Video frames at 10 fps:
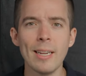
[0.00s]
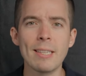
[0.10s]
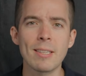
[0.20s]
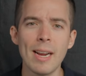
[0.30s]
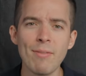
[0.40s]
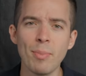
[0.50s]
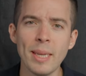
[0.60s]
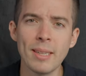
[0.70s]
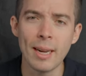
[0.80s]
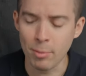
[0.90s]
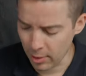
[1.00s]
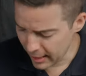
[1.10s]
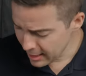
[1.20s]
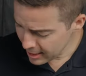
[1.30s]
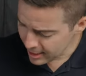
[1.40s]
It's time for me to
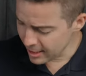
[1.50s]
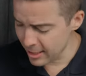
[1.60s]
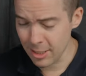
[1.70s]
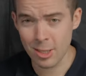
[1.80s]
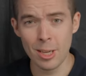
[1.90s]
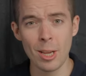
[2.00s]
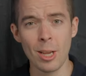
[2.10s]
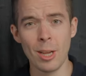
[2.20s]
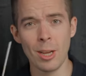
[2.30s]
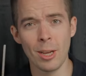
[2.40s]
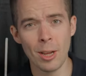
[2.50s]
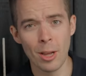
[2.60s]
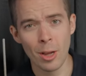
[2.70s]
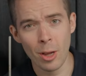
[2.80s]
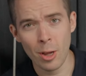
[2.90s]
upgrade this
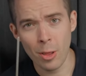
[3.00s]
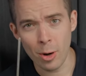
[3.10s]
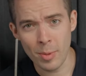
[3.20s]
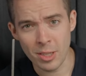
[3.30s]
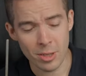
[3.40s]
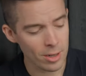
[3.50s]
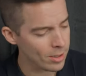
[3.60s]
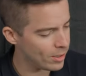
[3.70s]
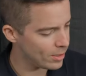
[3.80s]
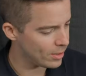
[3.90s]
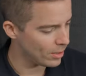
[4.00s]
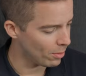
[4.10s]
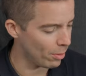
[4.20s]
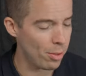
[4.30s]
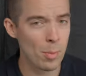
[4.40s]
thermistor,
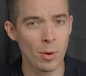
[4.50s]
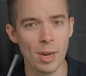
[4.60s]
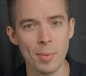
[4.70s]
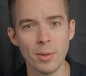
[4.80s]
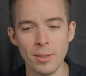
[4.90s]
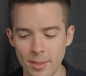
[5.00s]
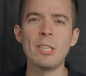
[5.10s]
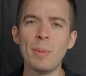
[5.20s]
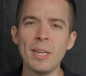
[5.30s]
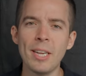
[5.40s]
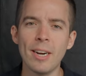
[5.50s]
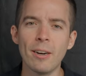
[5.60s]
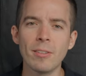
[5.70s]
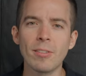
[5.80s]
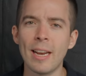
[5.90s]
or thermocouple. It's been
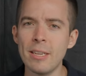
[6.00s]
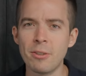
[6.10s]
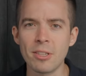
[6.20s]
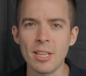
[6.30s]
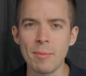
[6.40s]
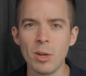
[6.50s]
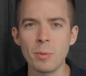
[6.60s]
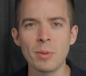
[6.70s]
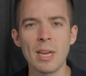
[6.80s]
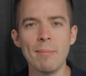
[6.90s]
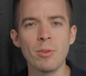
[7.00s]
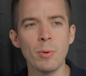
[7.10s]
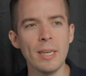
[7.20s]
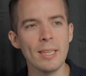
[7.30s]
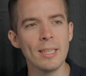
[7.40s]
years, I use this thing multiple times a
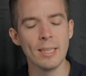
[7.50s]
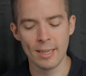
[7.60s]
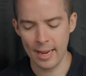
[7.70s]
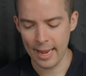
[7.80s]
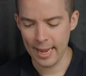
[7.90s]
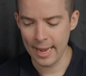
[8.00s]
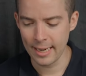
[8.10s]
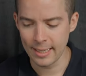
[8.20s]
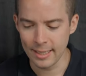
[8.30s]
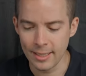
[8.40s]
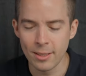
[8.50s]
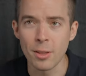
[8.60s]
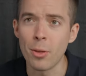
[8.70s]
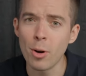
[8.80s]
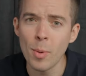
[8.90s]
week, and the
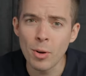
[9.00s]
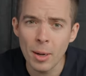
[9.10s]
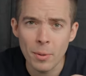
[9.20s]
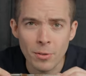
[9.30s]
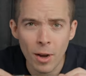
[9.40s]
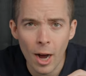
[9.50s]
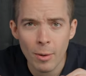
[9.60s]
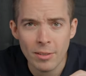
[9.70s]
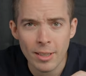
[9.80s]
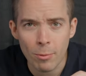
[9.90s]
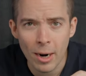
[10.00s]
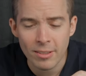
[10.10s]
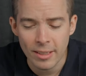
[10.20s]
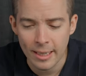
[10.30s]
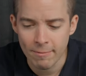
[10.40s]
thermocouples always get
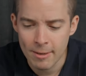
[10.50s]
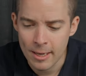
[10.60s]
rusty.